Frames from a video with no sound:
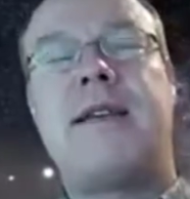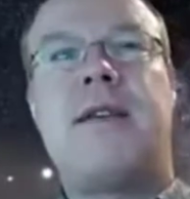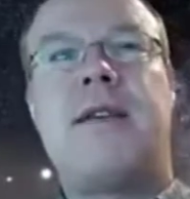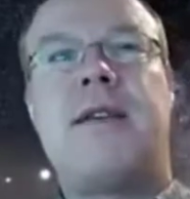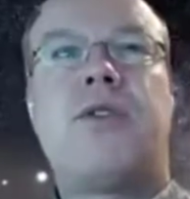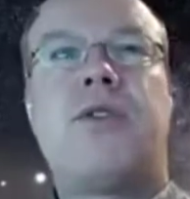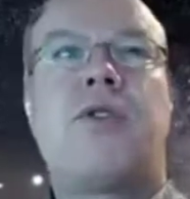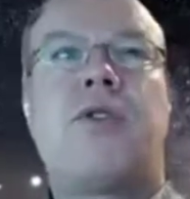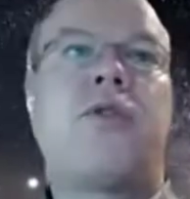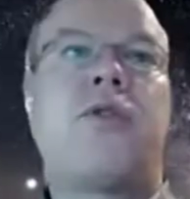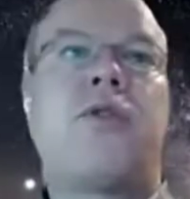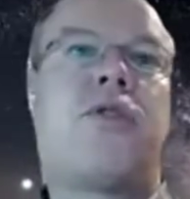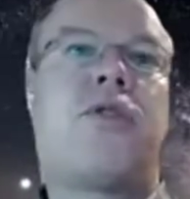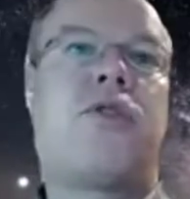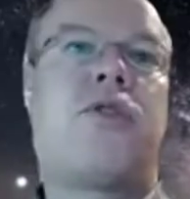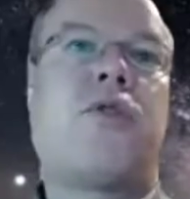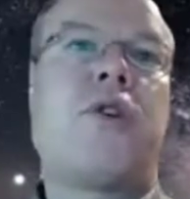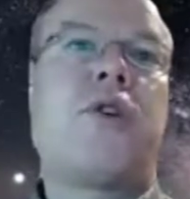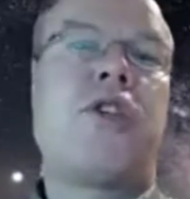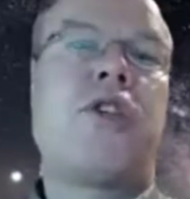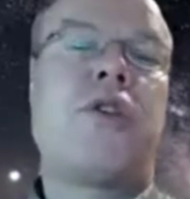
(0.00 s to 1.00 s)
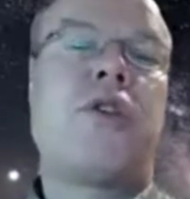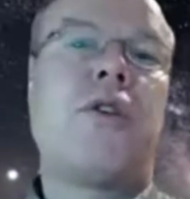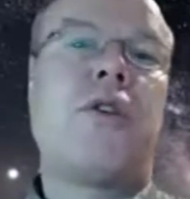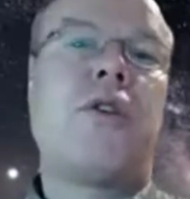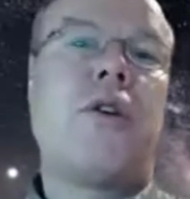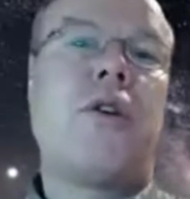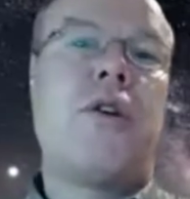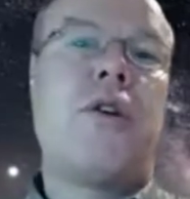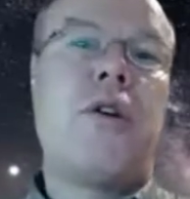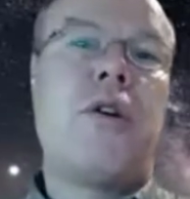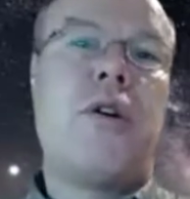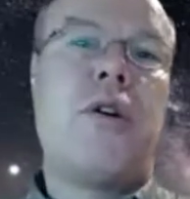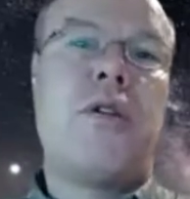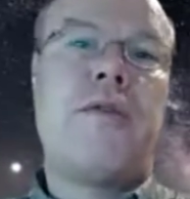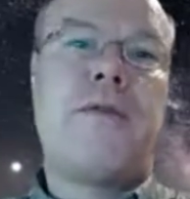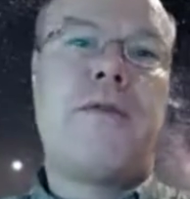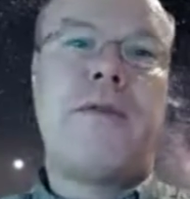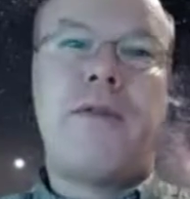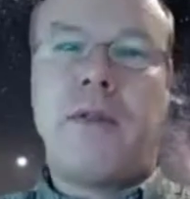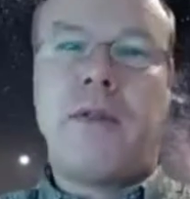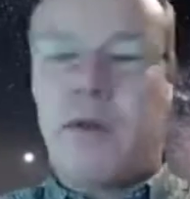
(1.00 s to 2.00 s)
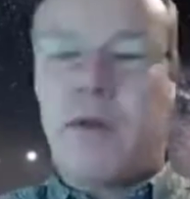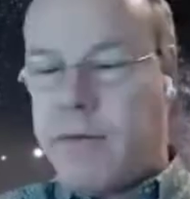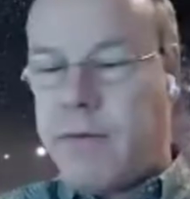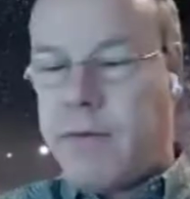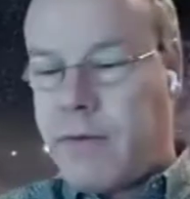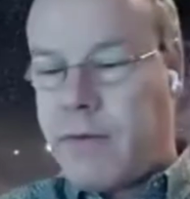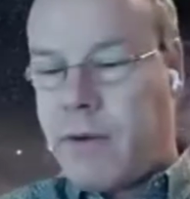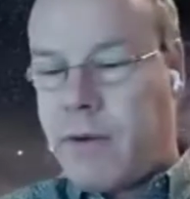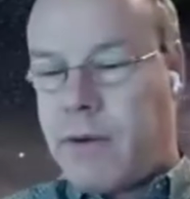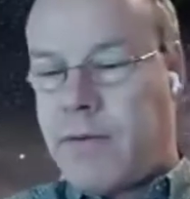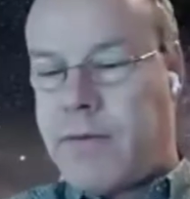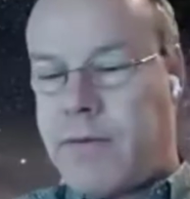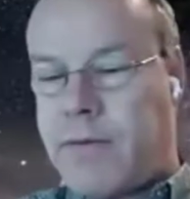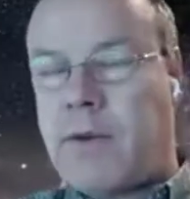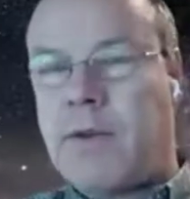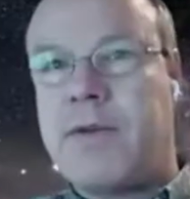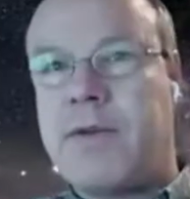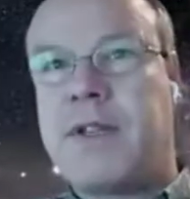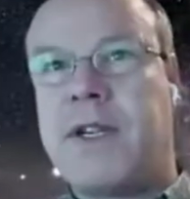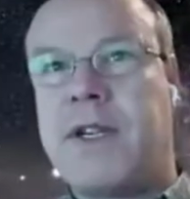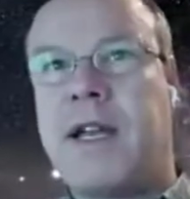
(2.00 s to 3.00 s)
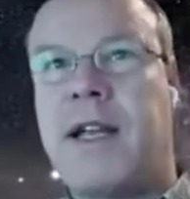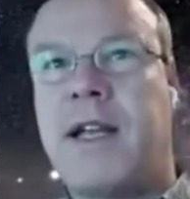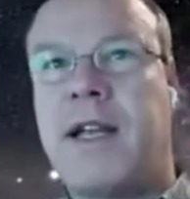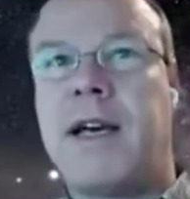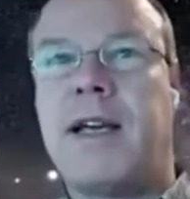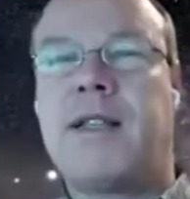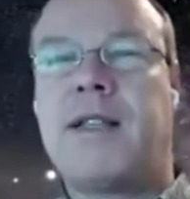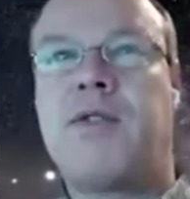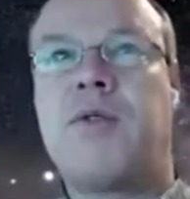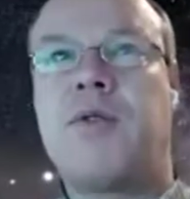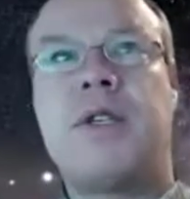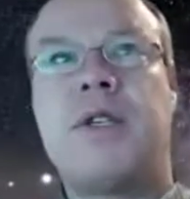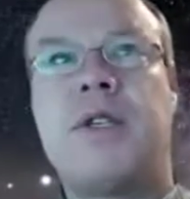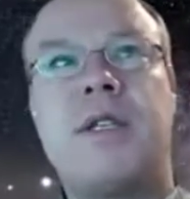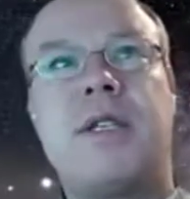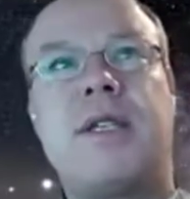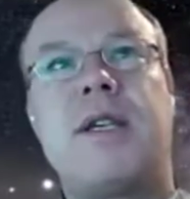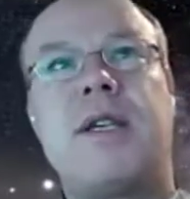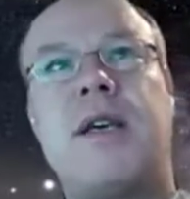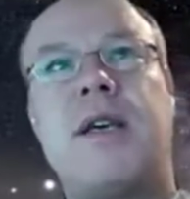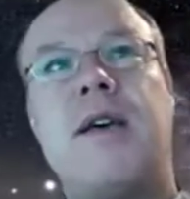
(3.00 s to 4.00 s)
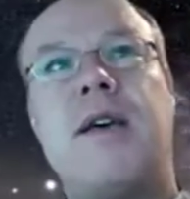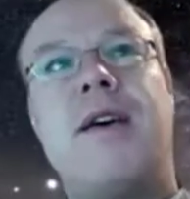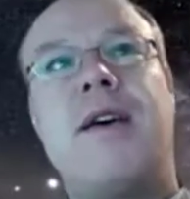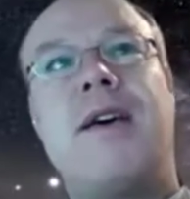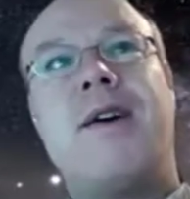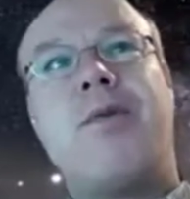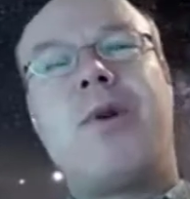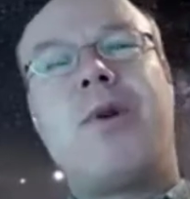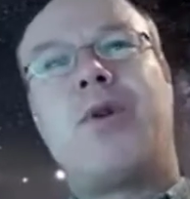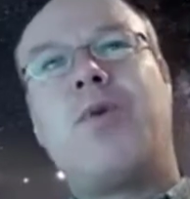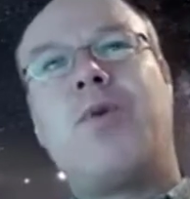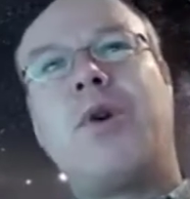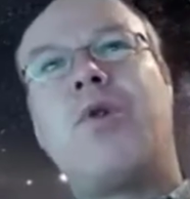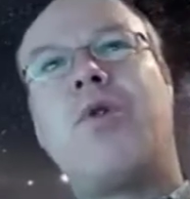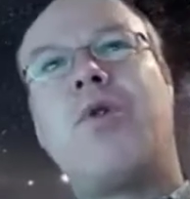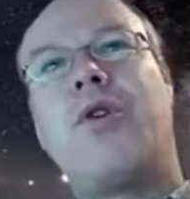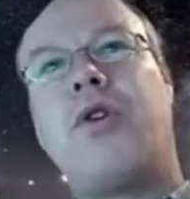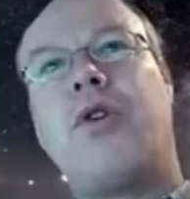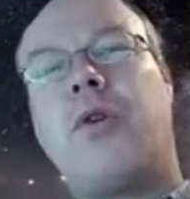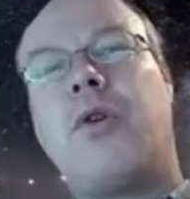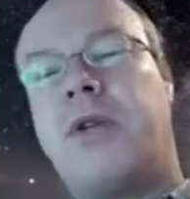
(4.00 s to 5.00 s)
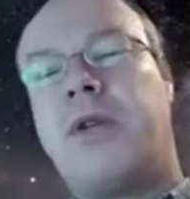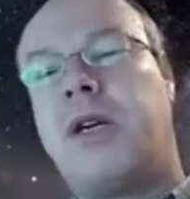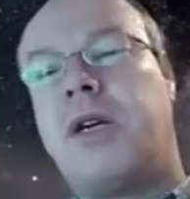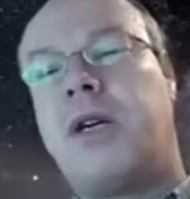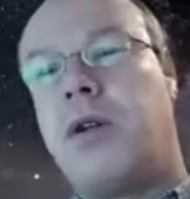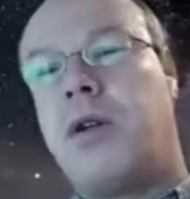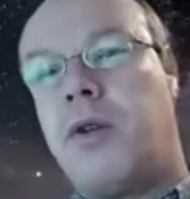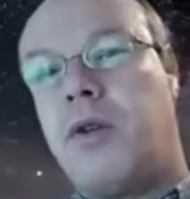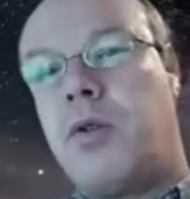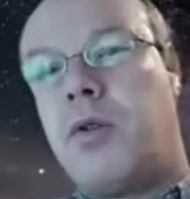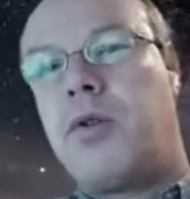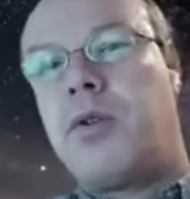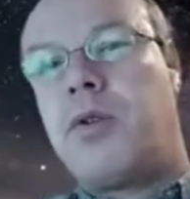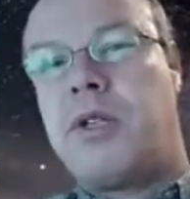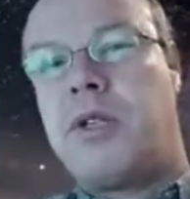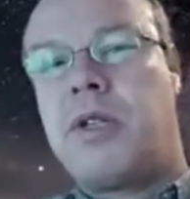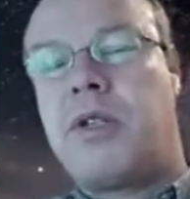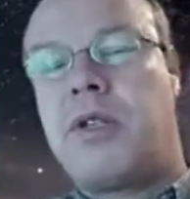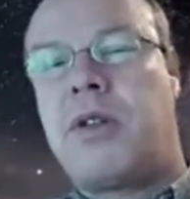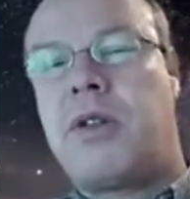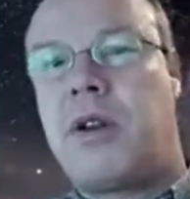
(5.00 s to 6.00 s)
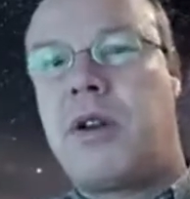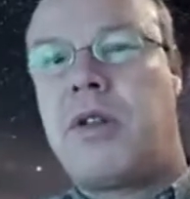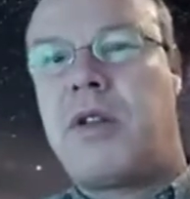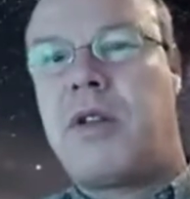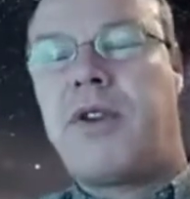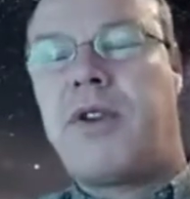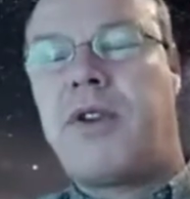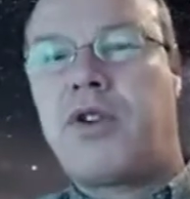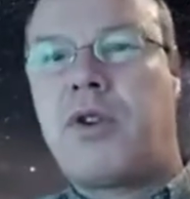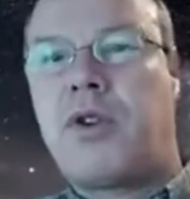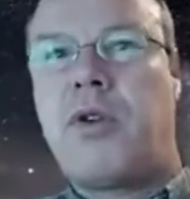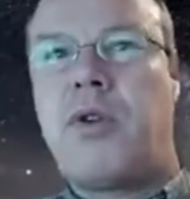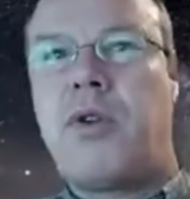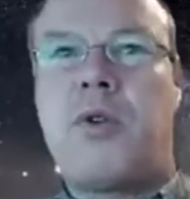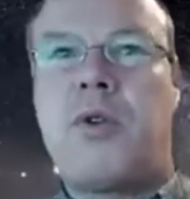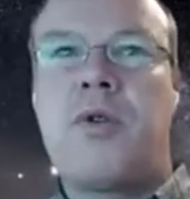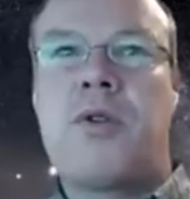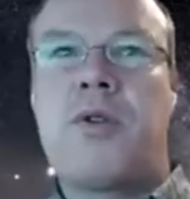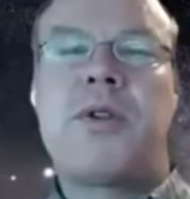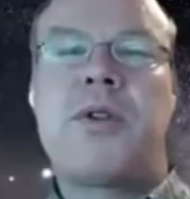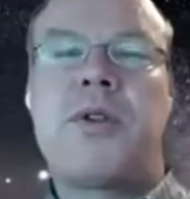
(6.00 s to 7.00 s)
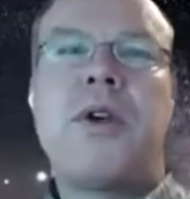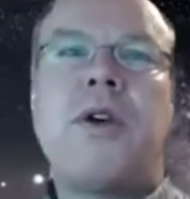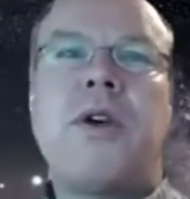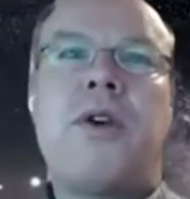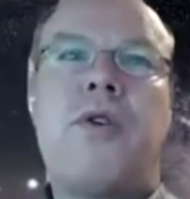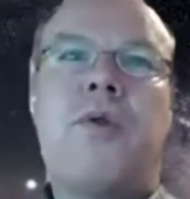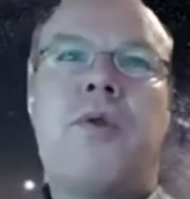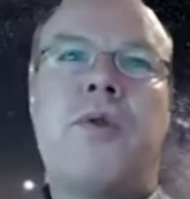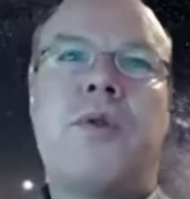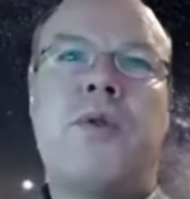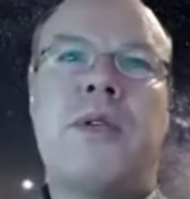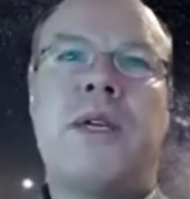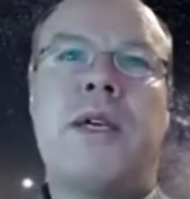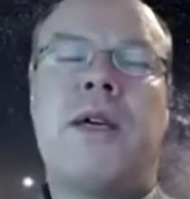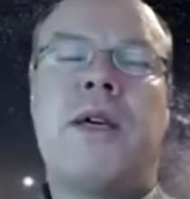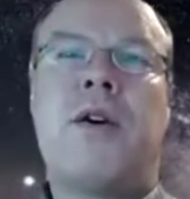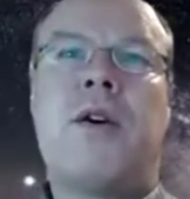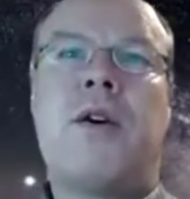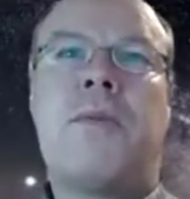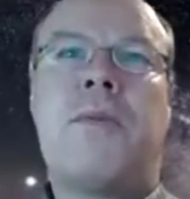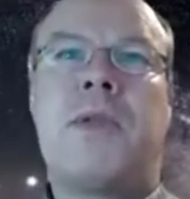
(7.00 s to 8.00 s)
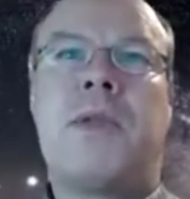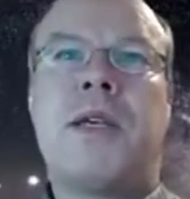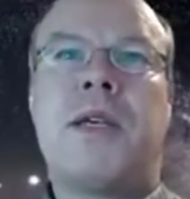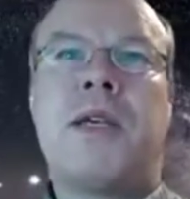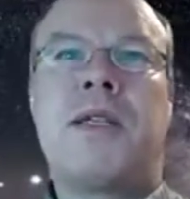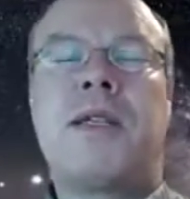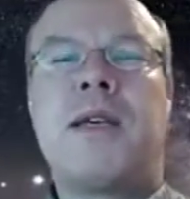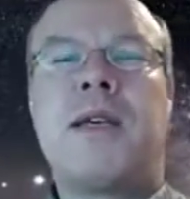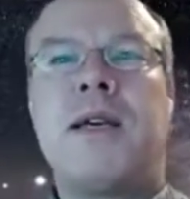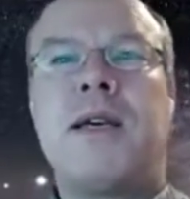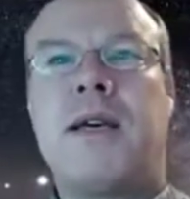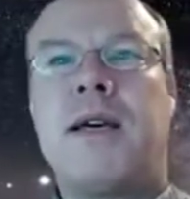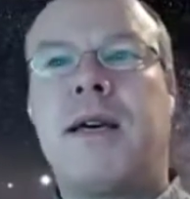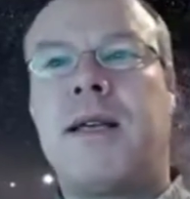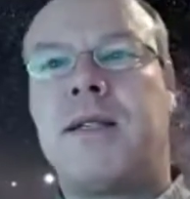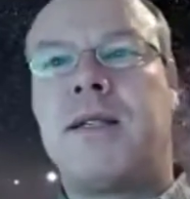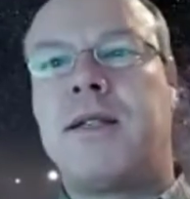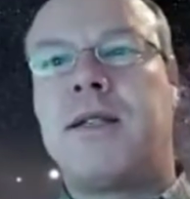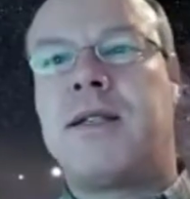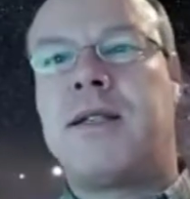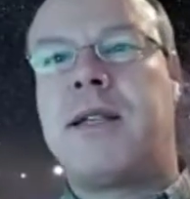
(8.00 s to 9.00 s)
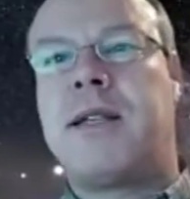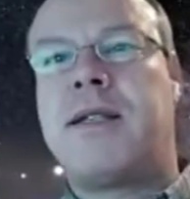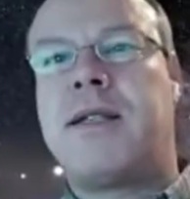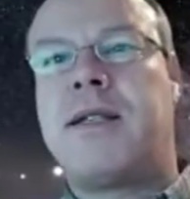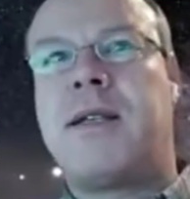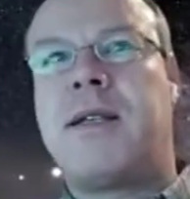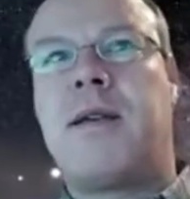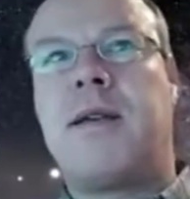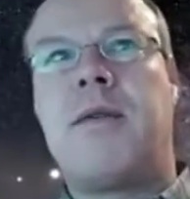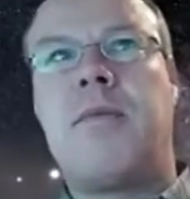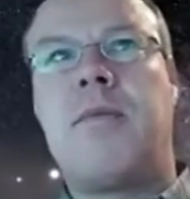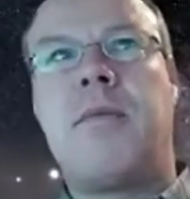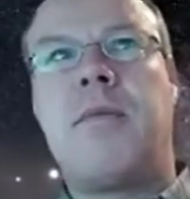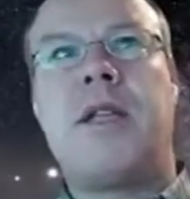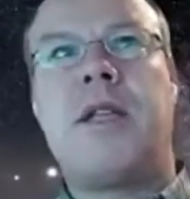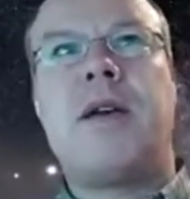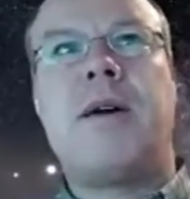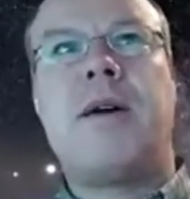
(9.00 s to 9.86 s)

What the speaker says: the concentration of the analyte. So this is what we call an optical nose. This is an artificial nose using optics as a sensing media.